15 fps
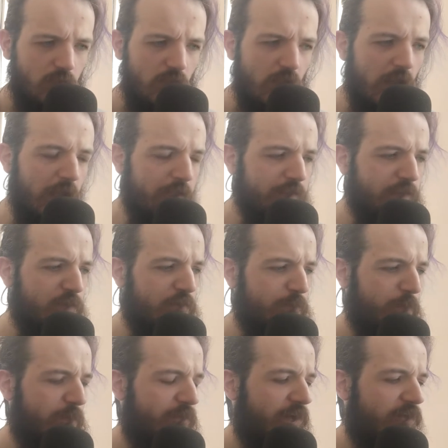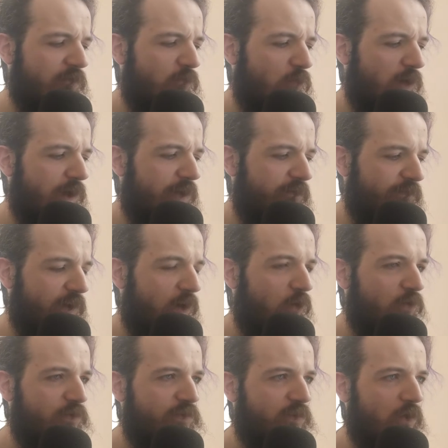I also couldn't put my finger on why it
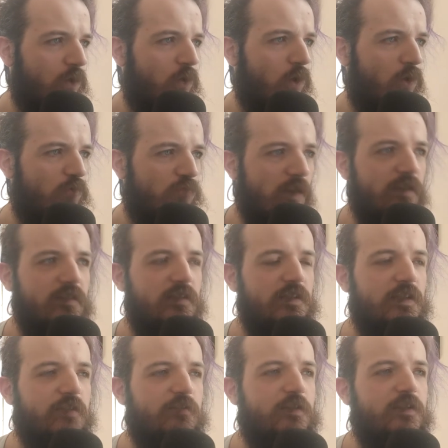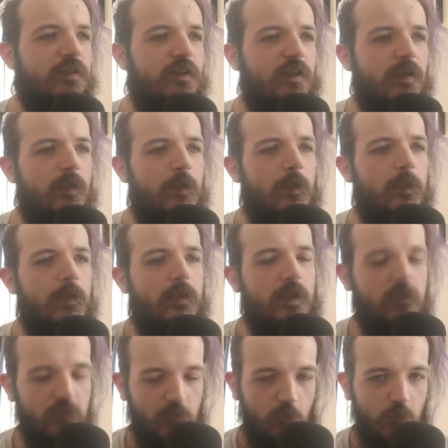felt so horrendously different,
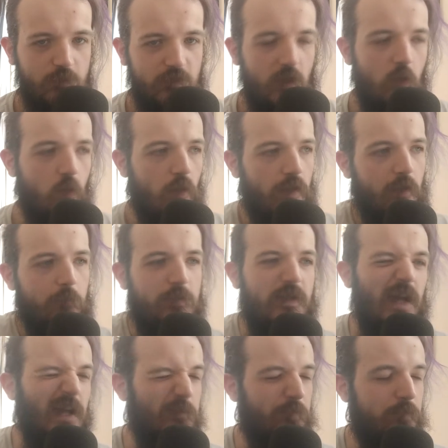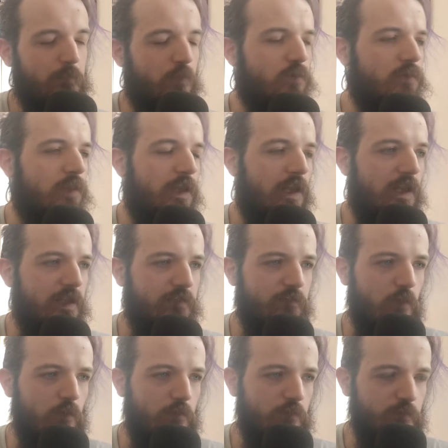even though it was like quite upbeat, had a bit more like clean
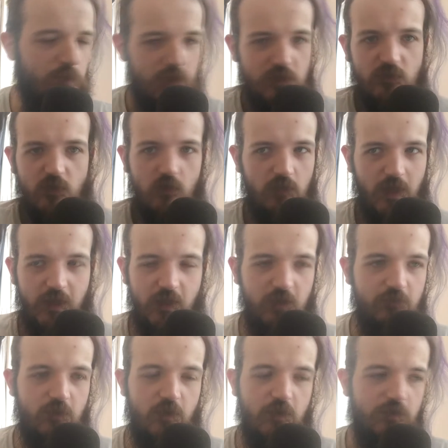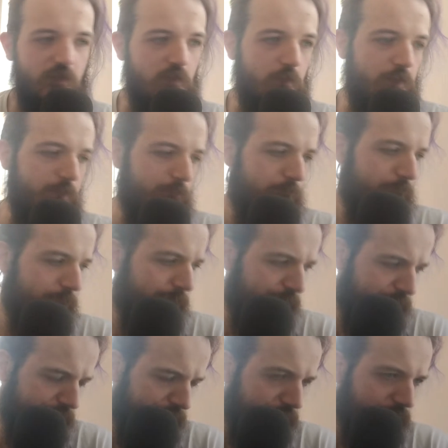vocals, which he's not like adverse to doing.
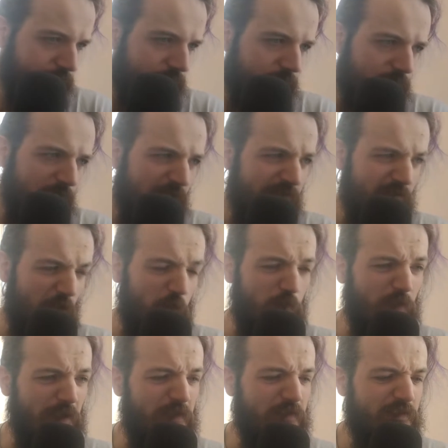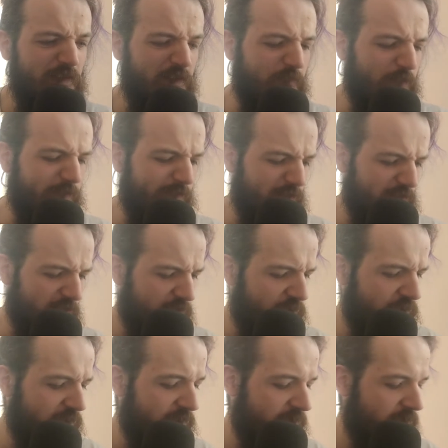He's got a really good singing voice, actually,
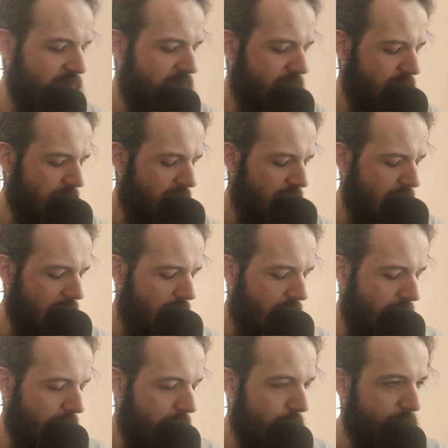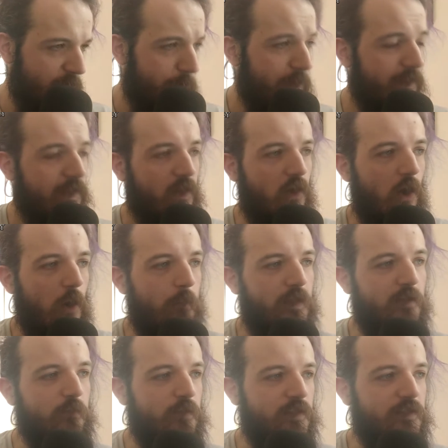Ihsahn. The bit that got
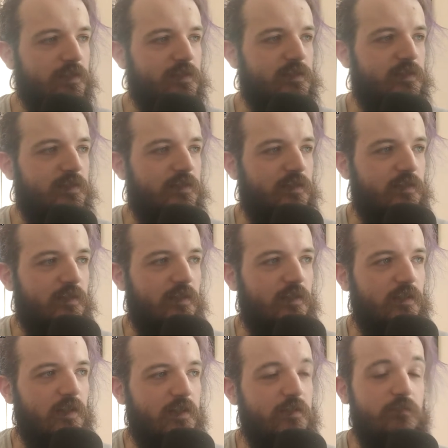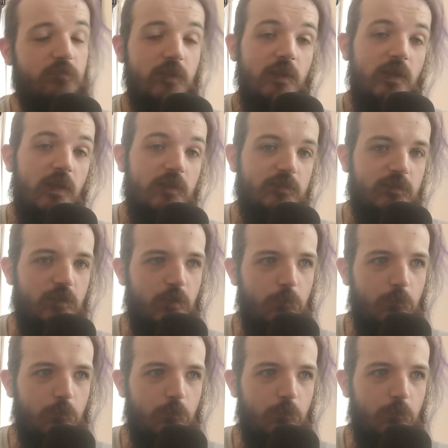me was I didn't realise the